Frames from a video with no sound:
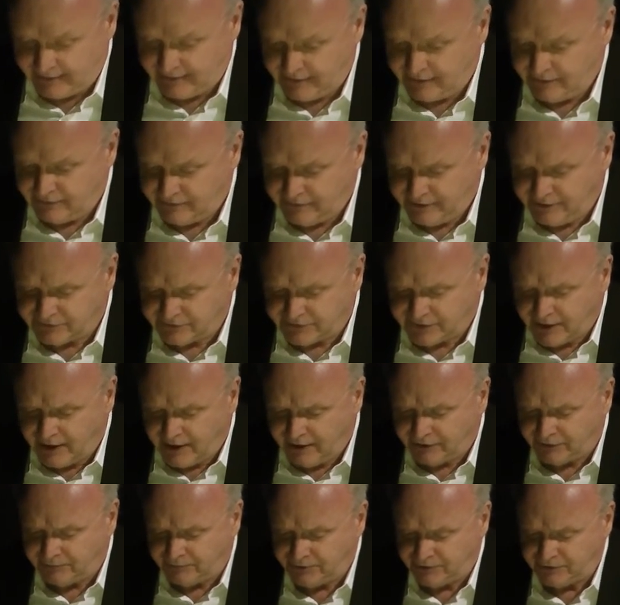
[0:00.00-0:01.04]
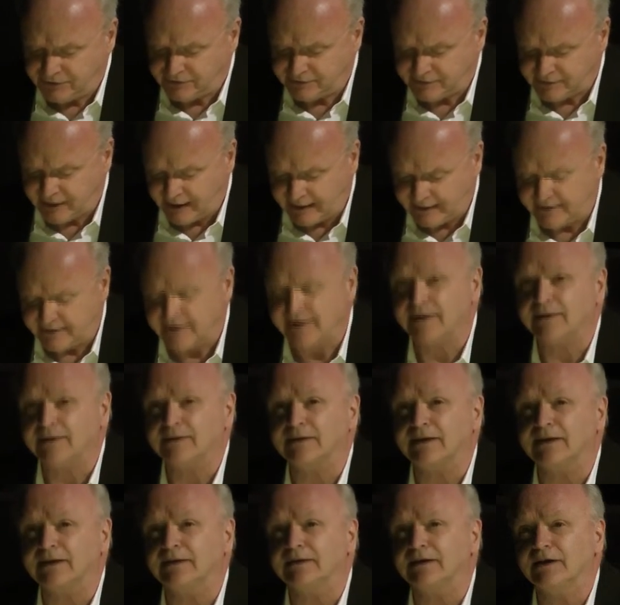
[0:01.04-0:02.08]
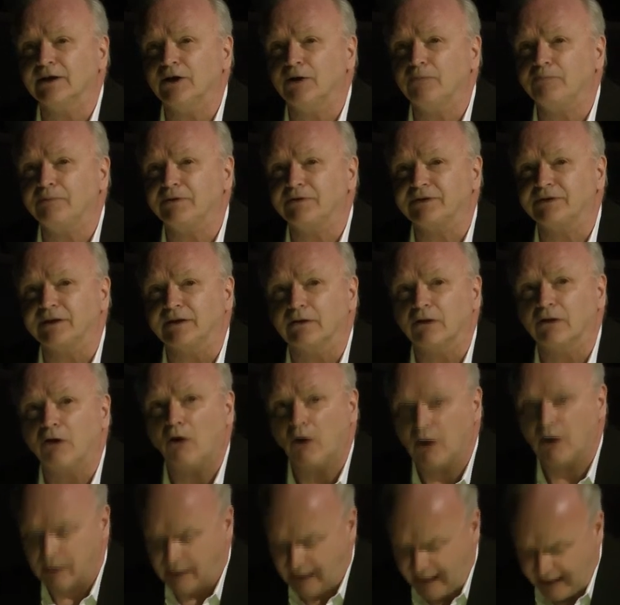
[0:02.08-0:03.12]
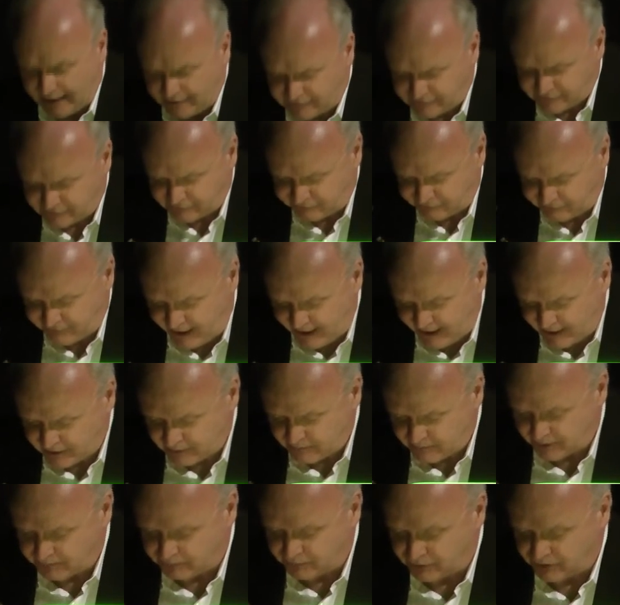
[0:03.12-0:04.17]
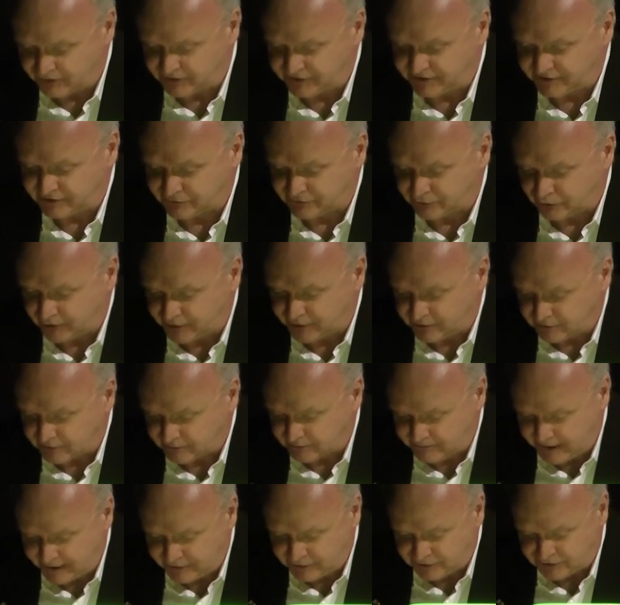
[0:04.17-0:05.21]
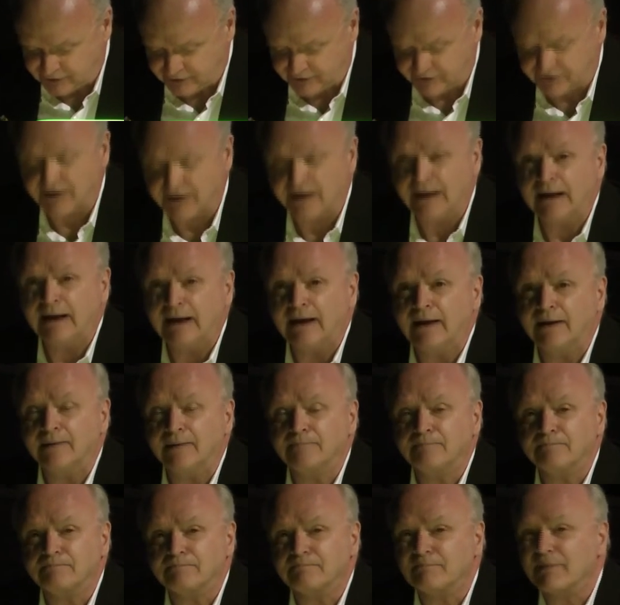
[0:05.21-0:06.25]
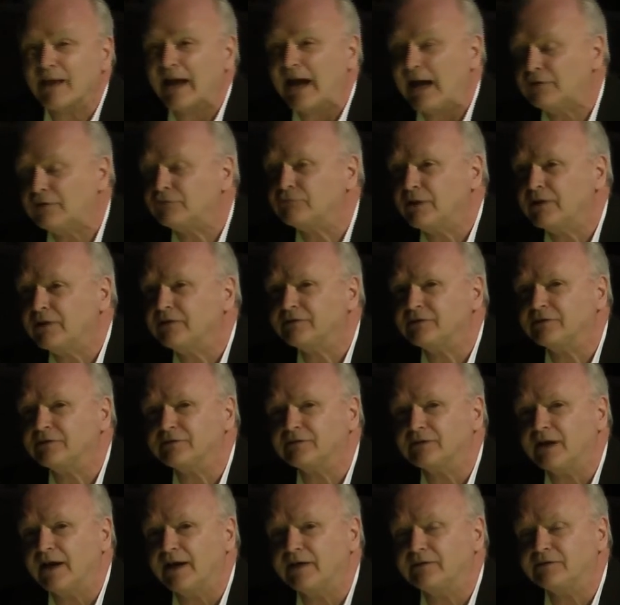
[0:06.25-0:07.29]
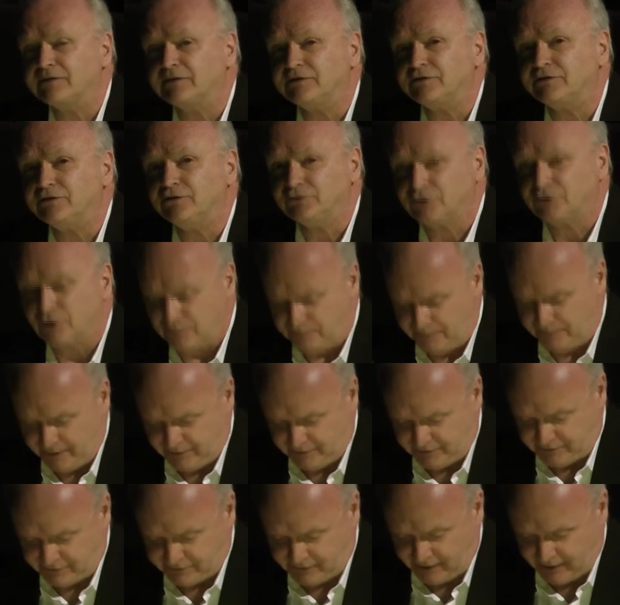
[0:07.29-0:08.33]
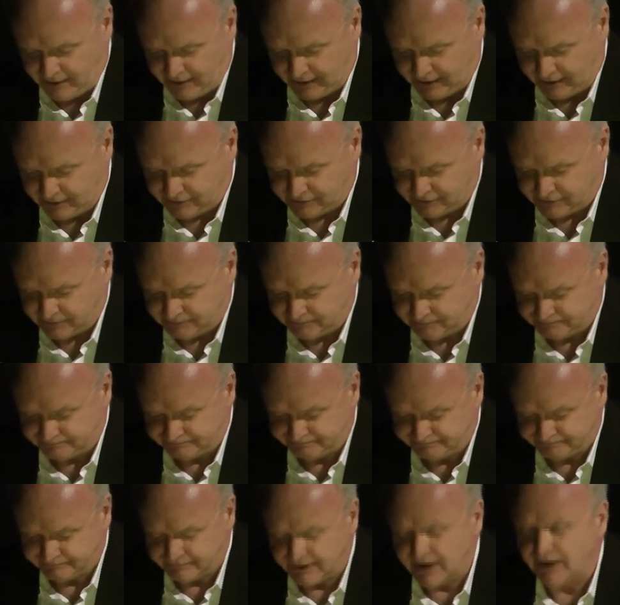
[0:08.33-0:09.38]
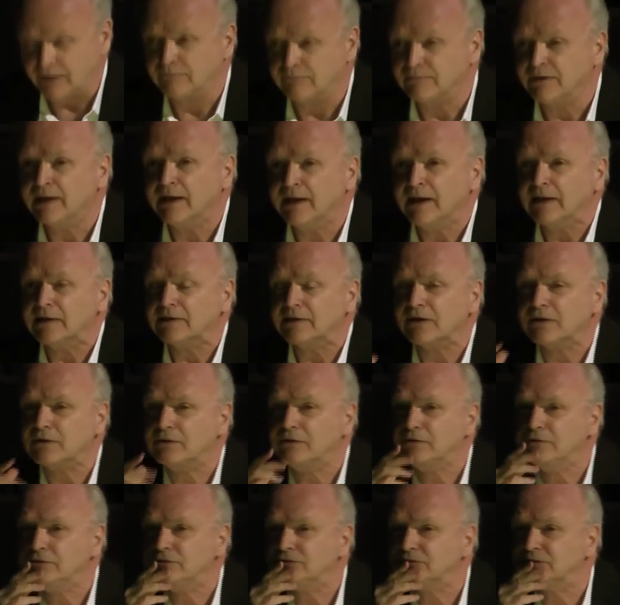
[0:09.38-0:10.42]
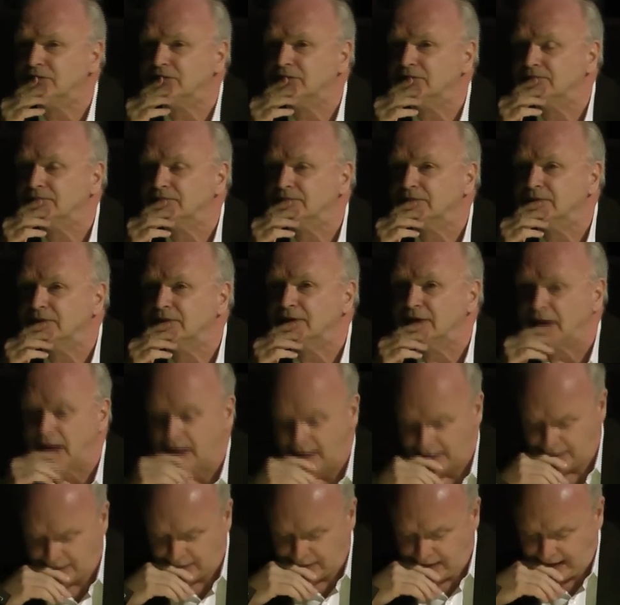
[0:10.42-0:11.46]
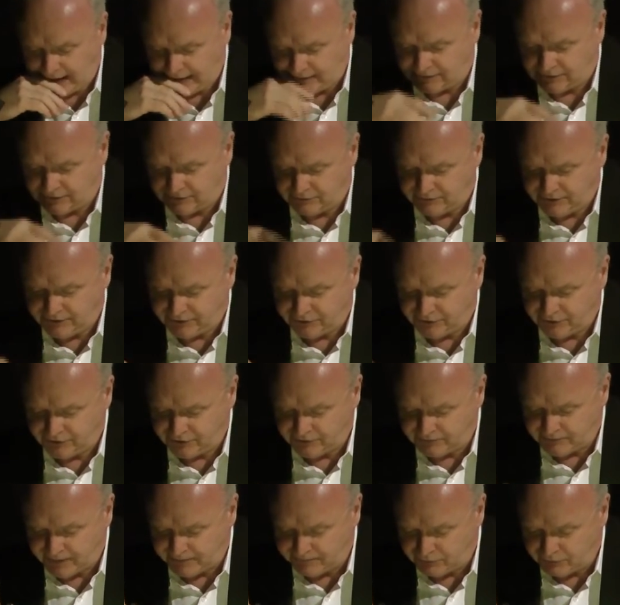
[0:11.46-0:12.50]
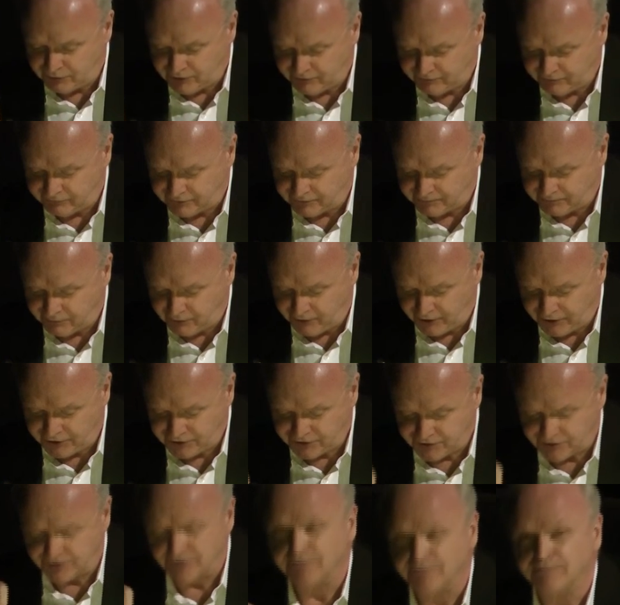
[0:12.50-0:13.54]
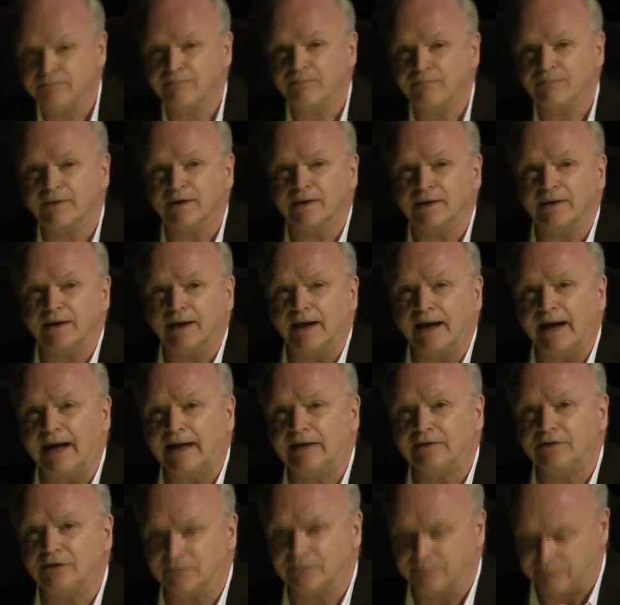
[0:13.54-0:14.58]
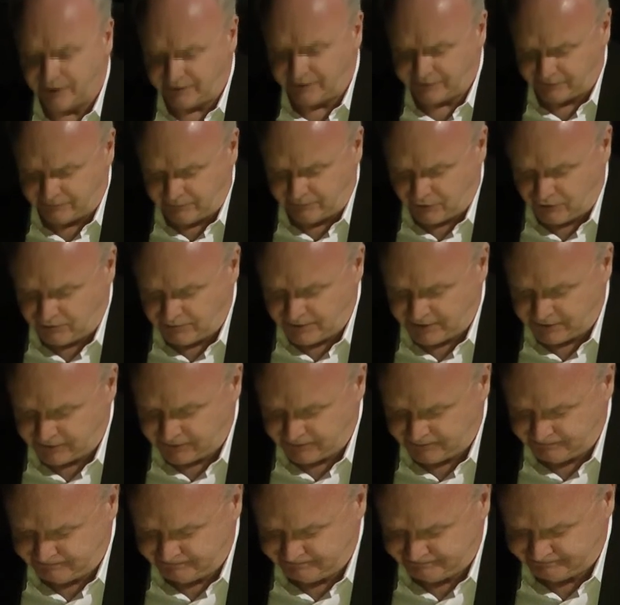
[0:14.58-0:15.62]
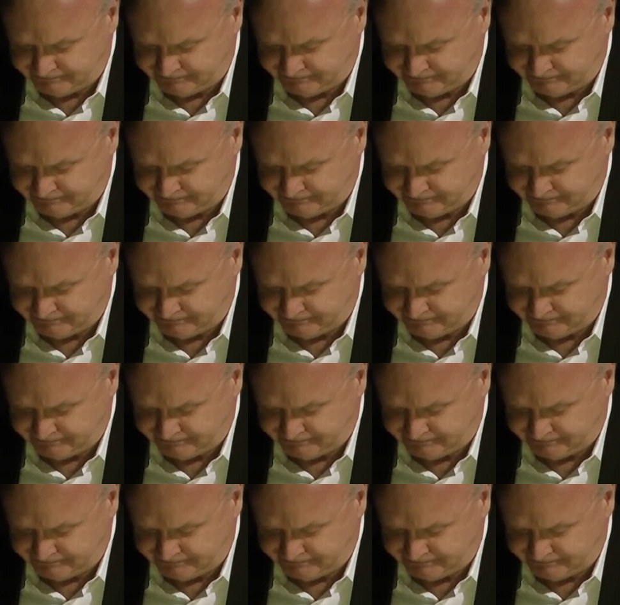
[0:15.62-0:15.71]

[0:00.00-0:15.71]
And these are contributions, I think, that help us at long last to fathom the book's historical dimensions, as well as its utopian designs. Now, in conclusion, I'd like to return to my point of departure and to the present moment.